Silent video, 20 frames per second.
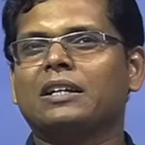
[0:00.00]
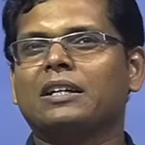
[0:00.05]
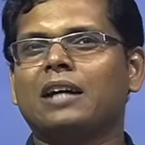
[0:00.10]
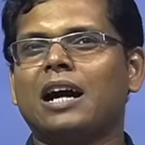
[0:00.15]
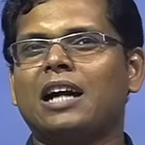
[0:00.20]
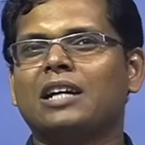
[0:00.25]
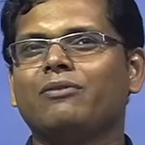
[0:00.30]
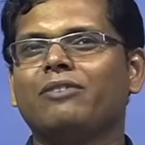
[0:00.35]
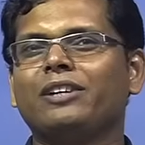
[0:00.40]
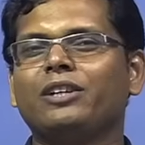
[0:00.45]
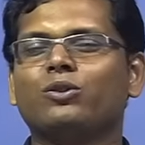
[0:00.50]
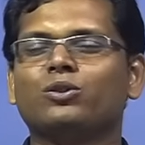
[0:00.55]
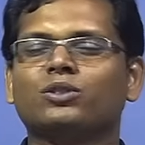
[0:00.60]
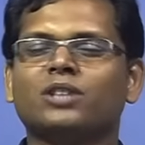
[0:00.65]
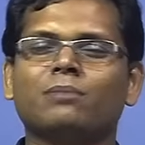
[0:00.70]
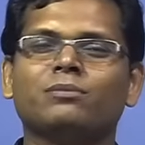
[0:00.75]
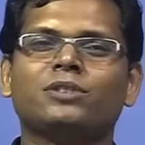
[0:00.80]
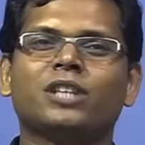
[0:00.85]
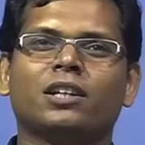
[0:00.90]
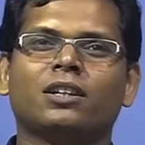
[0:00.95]
can't we do
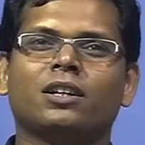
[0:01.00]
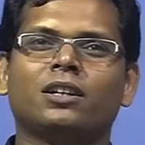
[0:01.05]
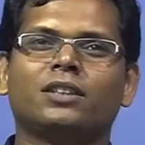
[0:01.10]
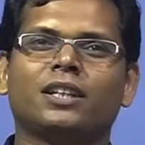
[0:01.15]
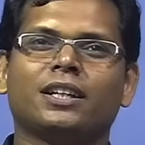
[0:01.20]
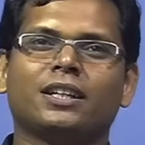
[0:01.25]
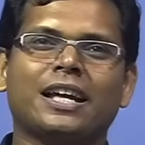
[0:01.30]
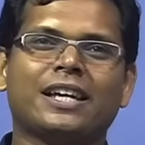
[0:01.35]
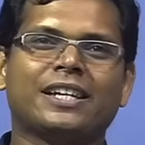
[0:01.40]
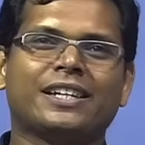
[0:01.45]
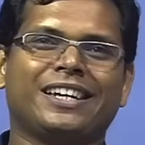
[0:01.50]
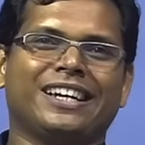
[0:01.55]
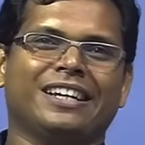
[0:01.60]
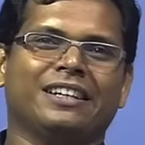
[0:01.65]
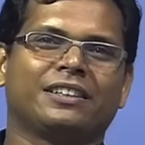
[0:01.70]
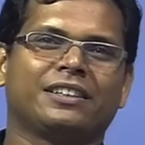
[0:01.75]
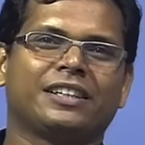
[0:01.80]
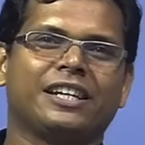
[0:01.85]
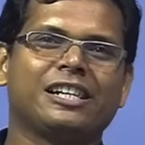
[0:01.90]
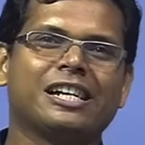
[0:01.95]
some general thing like k?
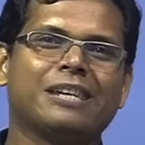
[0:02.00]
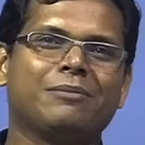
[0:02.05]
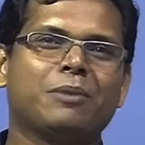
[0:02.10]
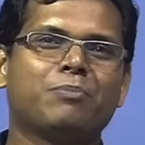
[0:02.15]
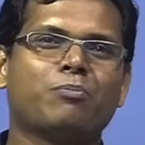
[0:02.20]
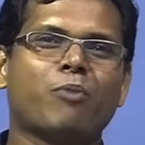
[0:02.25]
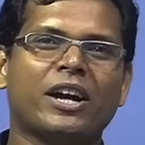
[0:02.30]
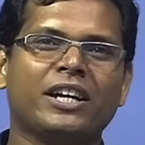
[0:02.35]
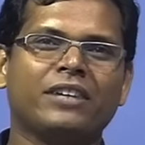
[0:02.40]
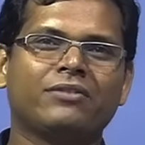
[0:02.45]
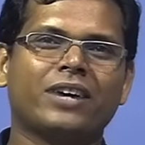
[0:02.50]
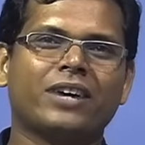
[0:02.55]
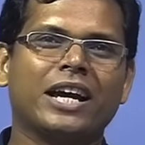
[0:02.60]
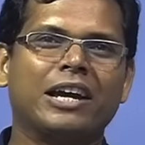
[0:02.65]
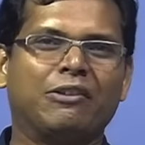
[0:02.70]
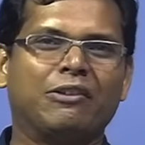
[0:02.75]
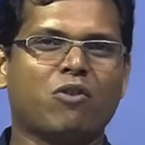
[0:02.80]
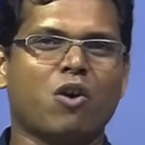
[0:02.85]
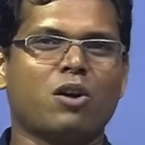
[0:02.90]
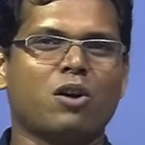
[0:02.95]
K can be
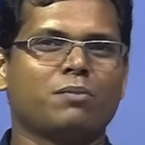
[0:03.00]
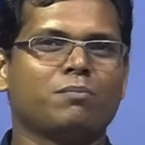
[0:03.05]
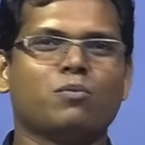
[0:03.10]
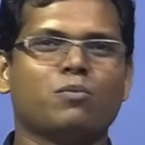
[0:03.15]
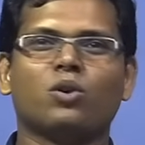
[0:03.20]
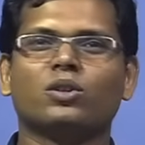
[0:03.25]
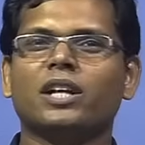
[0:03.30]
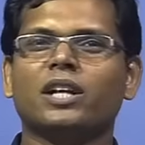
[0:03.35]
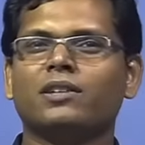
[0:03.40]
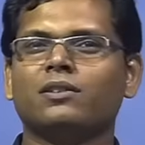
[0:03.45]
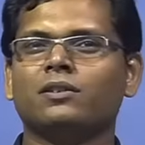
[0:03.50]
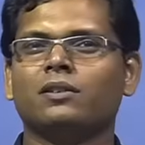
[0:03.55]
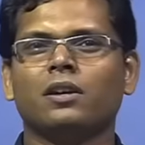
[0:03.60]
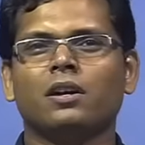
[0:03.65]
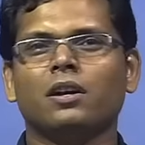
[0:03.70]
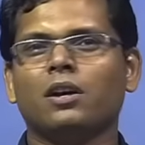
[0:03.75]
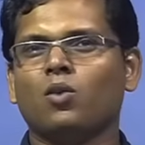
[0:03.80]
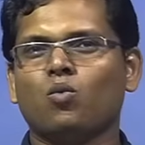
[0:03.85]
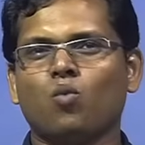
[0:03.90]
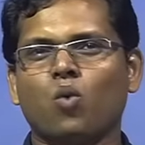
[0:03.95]
0.5 or more than
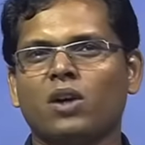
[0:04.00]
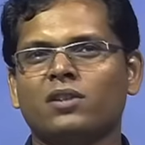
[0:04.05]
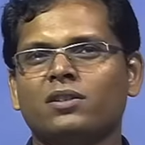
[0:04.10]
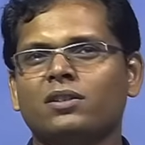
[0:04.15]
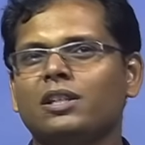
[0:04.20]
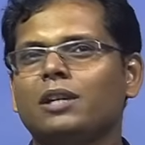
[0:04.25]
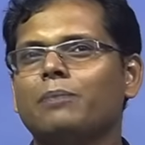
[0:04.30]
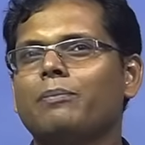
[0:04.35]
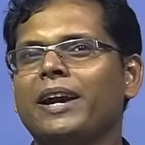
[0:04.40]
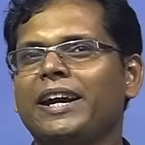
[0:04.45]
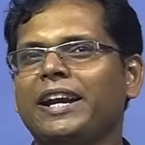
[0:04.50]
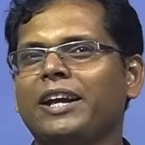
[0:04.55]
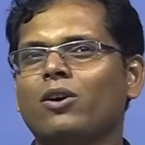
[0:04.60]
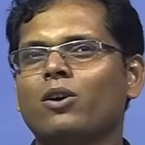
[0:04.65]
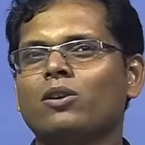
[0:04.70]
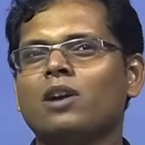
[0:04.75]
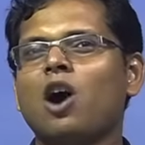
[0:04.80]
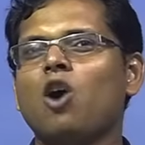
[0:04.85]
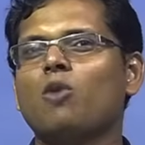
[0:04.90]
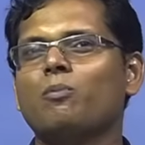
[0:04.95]
1 depending
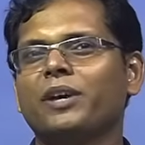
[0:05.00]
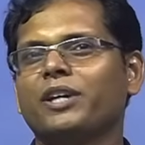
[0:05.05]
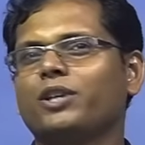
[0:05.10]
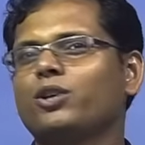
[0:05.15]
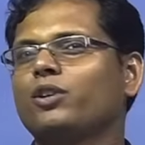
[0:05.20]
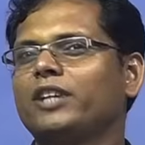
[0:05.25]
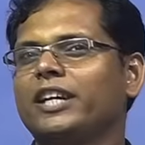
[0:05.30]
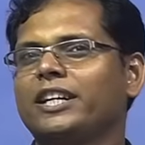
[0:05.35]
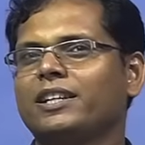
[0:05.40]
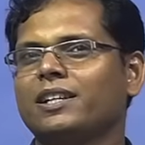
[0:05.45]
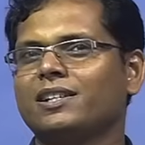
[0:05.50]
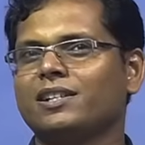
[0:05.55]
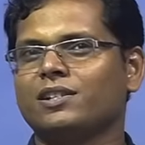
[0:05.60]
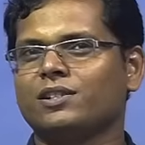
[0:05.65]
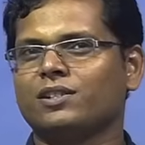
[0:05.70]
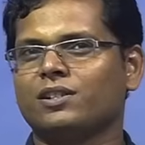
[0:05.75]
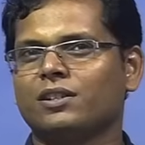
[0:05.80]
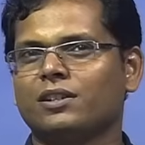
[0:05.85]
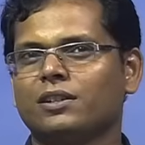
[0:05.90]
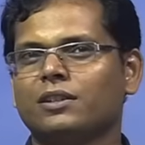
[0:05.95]
on how big your data
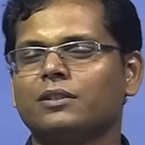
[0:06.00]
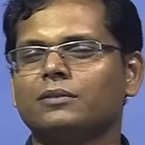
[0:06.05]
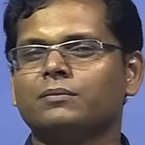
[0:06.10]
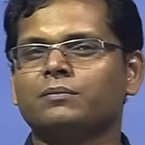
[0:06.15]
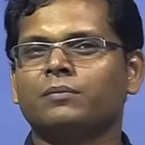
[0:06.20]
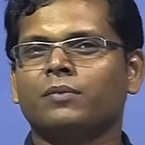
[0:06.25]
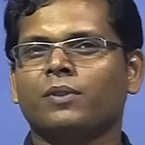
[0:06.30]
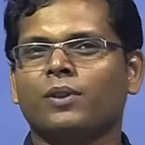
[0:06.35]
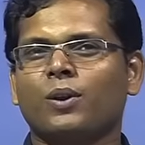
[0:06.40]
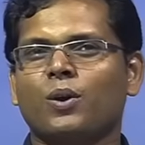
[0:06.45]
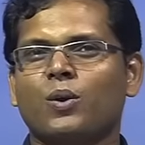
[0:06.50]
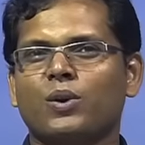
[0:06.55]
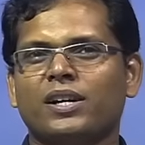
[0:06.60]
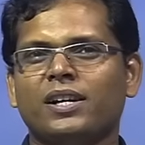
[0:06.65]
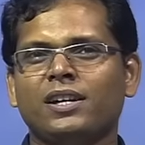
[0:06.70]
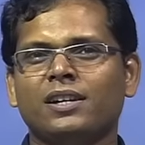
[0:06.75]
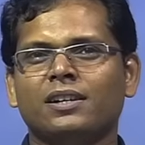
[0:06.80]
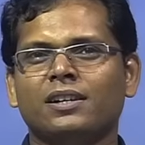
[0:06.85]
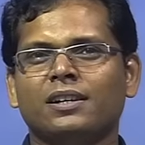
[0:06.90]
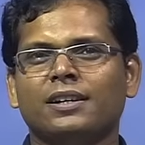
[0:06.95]
is. Okay,
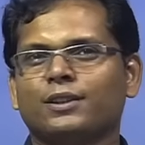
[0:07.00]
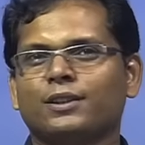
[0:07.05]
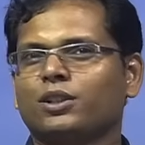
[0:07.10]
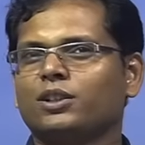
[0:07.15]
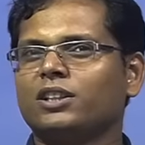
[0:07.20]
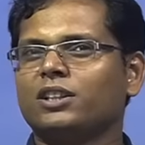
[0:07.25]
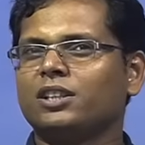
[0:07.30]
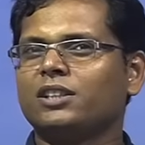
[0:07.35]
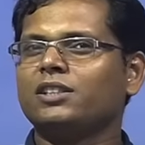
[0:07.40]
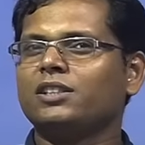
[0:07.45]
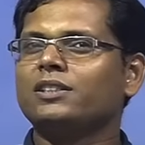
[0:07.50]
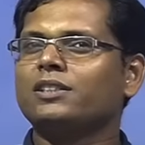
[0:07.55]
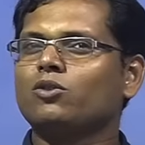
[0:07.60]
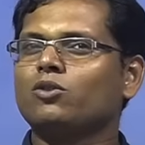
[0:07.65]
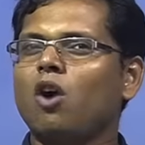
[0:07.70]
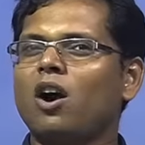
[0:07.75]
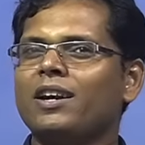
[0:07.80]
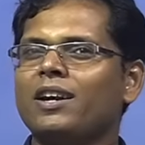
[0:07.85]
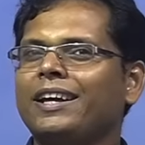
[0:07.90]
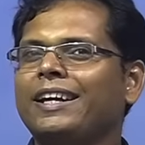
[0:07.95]
so this is
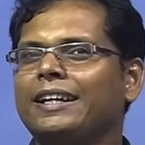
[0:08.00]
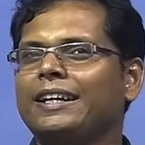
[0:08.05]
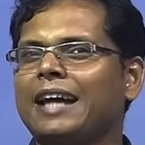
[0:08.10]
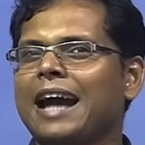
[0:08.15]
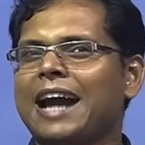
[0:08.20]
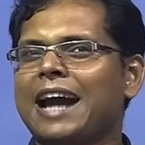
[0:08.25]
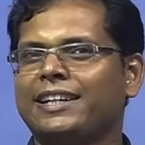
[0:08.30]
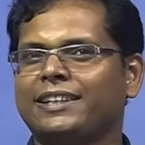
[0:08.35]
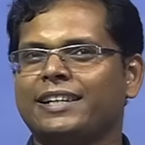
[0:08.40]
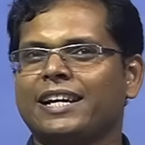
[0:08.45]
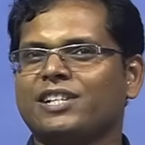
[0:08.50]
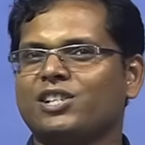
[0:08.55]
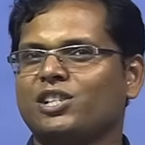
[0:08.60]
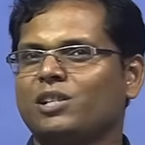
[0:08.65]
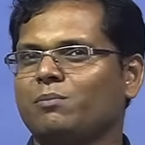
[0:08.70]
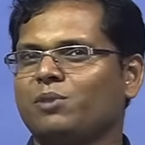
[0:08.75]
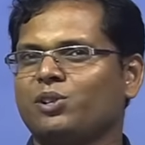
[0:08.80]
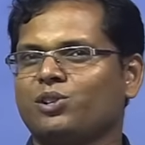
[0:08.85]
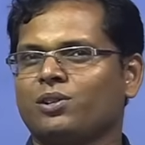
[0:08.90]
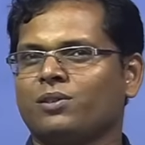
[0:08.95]
called ad k
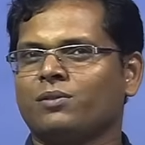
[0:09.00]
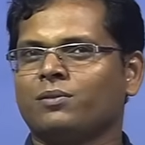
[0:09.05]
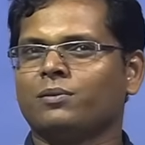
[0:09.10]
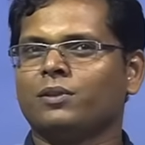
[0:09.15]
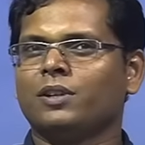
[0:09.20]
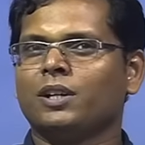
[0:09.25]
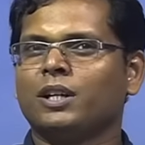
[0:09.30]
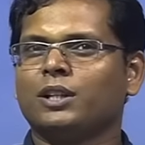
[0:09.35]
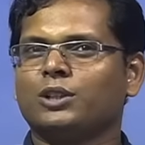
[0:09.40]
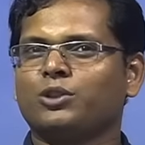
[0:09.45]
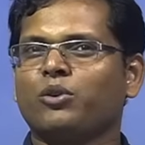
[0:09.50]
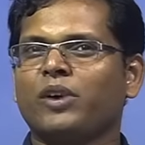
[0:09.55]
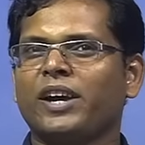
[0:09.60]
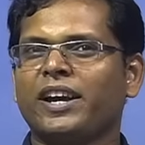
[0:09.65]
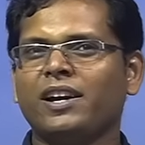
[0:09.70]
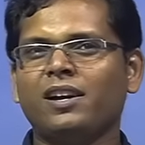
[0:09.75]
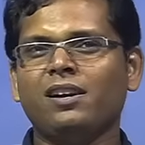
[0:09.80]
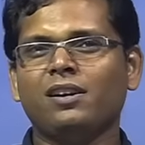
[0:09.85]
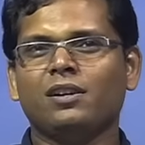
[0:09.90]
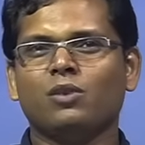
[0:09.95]
estimation. So
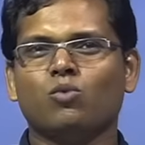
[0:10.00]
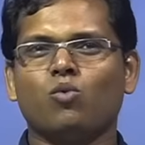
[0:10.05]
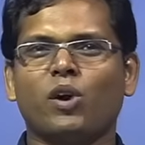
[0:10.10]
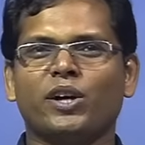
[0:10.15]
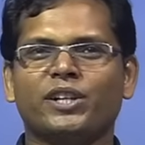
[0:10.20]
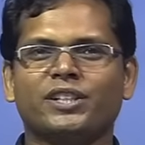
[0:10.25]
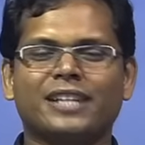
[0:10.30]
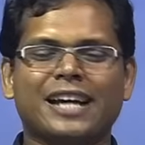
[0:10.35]
here what is the